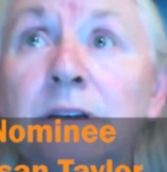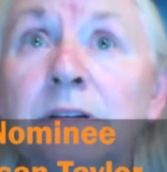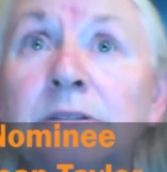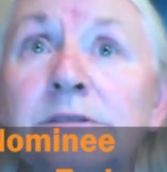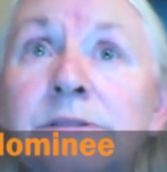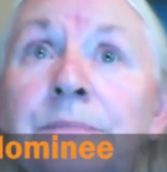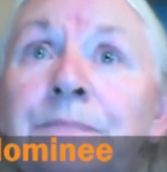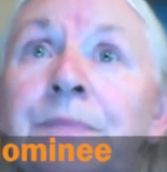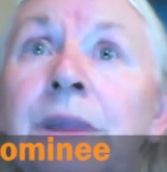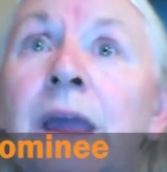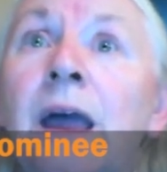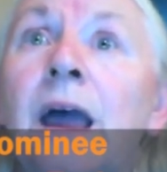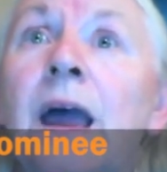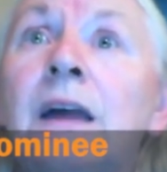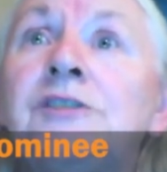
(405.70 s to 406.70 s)
years,
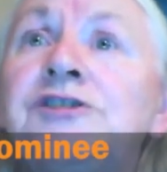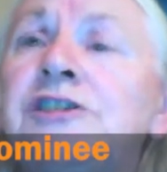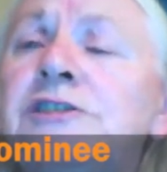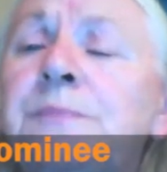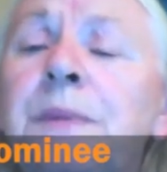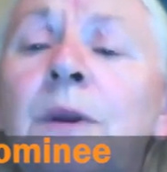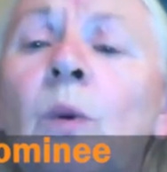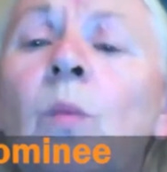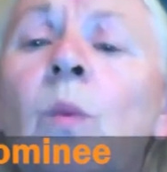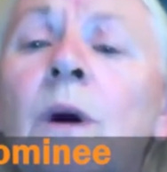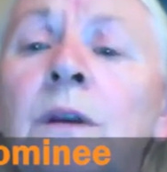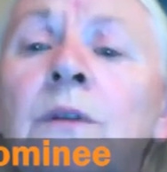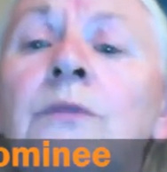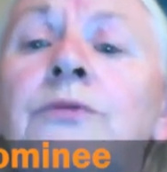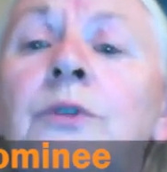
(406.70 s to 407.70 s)
and she's been a
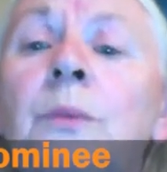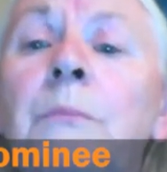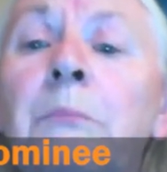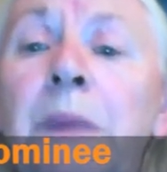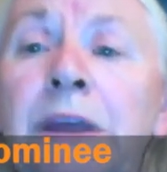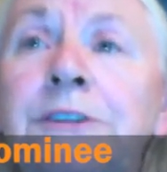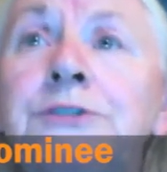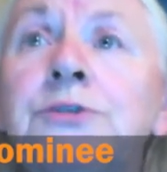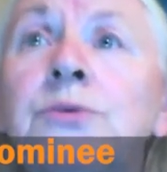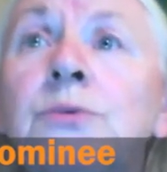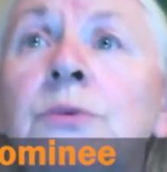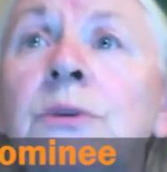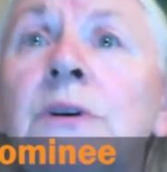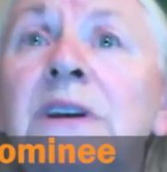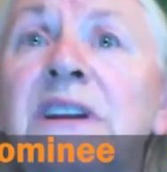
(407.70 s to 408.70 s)
wonderful
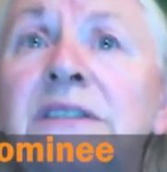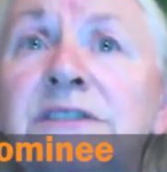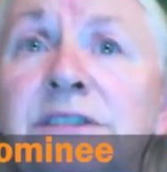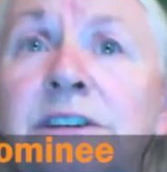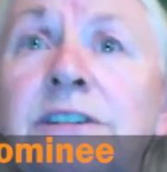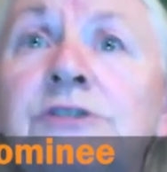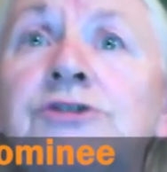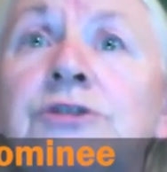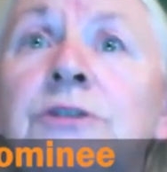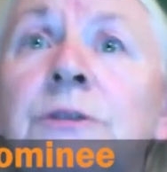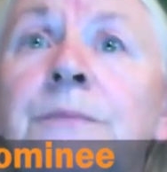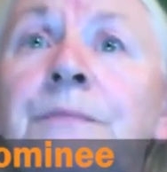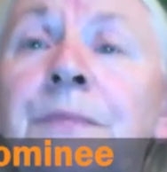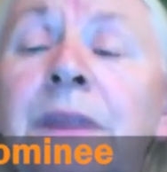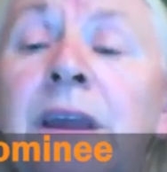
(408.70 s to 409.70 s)
mentor and a
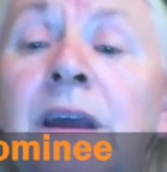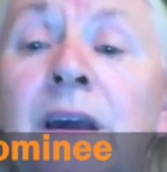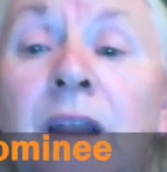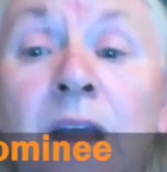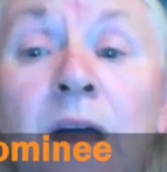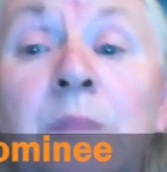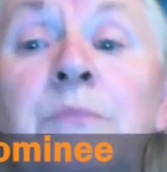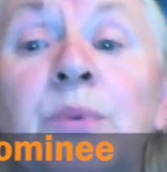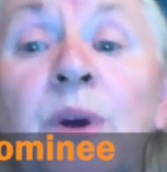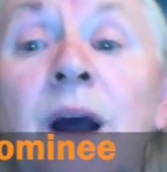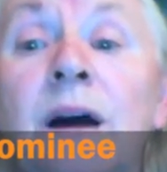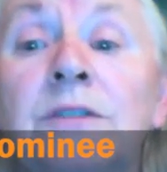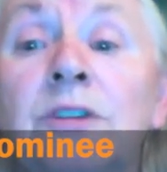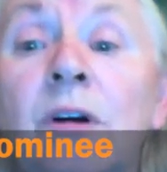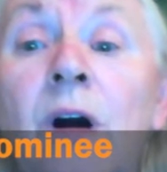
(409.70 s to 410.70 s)
teacher. I'm
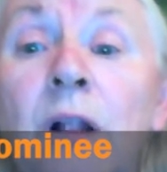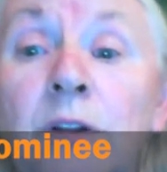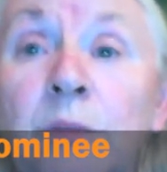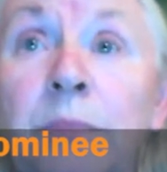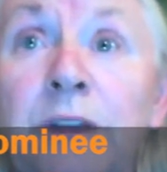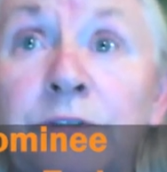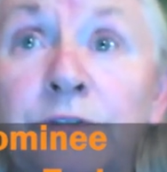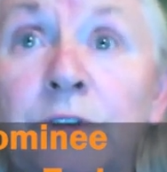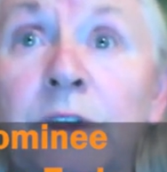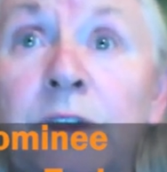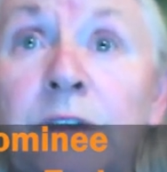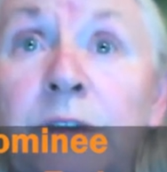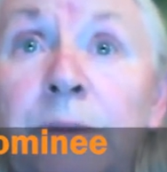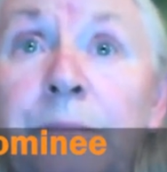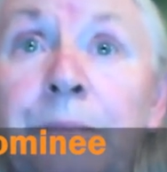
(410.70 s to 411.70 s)
proud to call her my
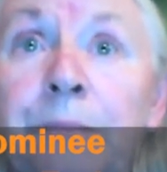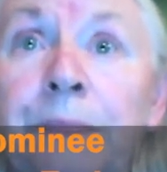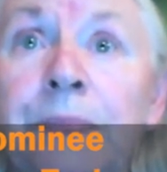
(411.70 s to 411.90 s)
friend.